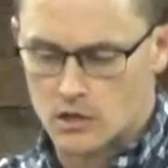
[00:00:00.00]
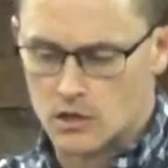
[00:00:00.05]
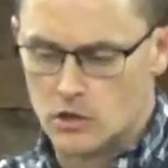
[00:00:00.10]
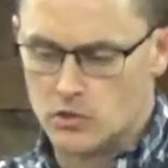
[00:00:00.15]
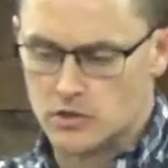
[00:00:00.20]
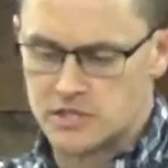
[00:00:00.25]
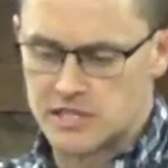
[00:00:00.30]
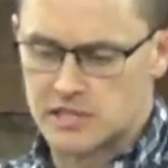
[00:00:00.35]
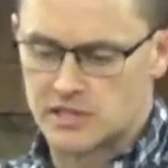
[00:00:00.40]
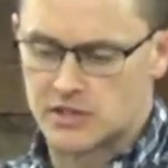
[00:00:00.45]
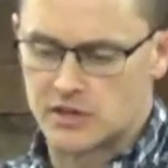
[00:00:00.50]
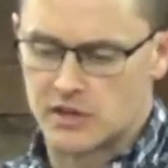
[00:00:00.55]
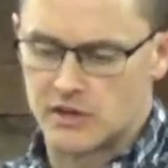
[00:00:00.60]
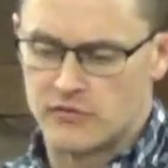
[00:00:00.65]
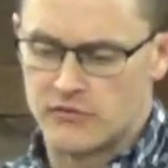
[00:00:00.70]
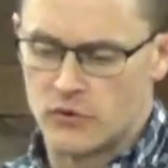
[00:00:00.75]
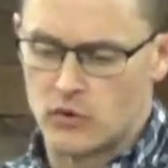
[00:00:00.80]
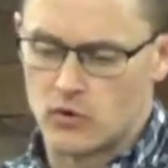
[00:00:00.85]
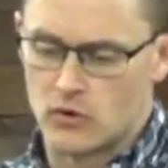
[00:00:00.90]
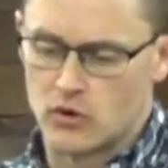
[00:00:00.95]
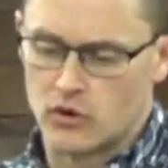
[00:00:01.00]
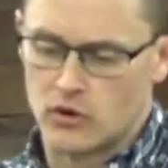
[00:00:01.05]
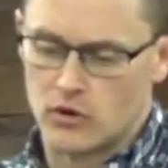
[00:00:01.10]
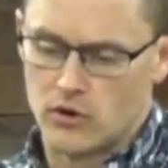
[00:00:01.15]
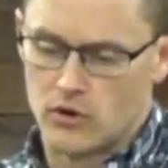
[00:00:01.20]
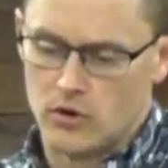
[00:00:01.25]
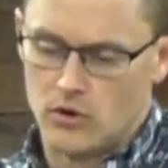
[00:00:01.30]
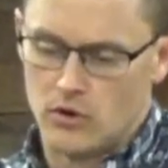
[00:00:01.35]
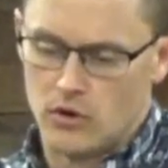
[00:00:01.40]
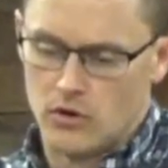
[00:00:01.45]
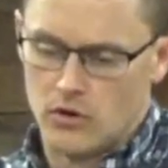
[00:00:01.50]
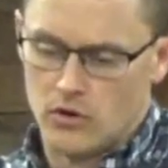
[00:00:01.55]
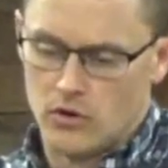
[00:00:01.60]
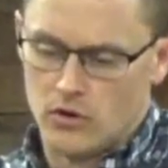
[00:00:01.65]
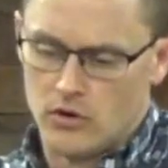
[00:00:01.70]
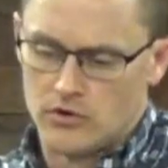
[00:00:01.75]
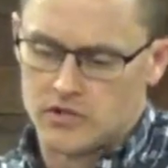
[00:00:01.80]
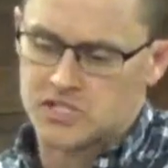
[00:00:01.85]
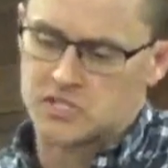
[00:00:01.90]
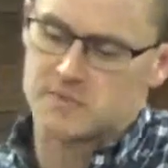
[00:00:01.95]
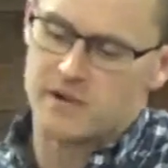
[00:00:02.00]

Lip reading: Luke 10:34. The